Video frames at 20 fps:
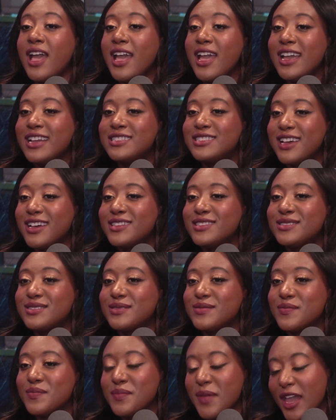it does
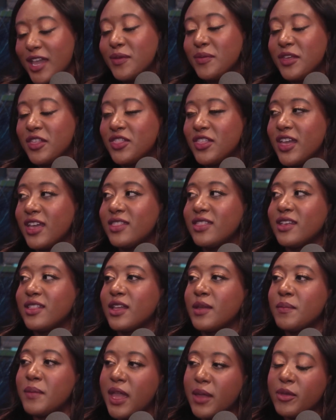make me think that
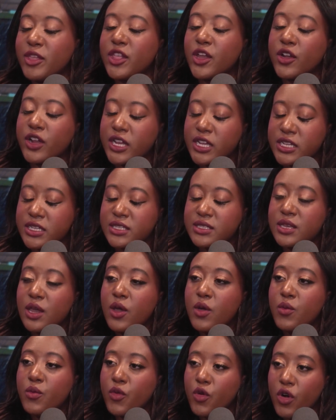like maybe there is
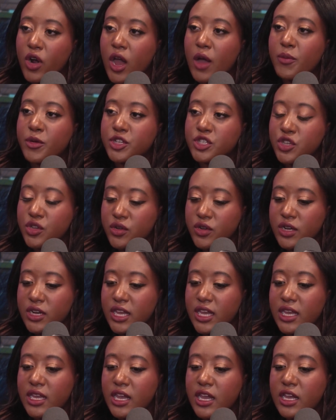more
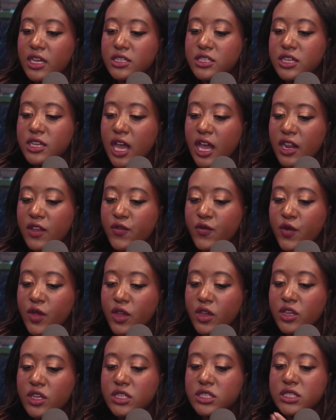opportunity to kind of
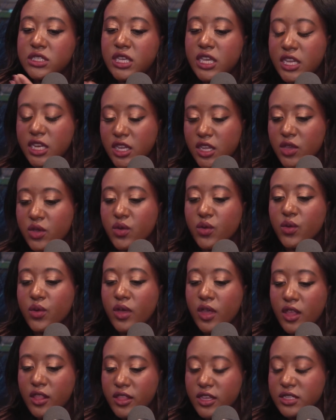continue
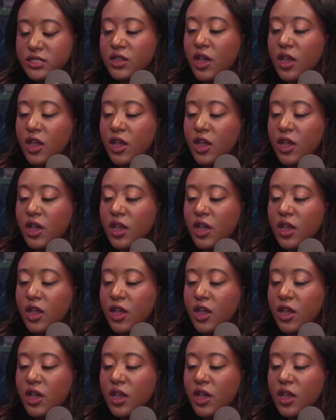this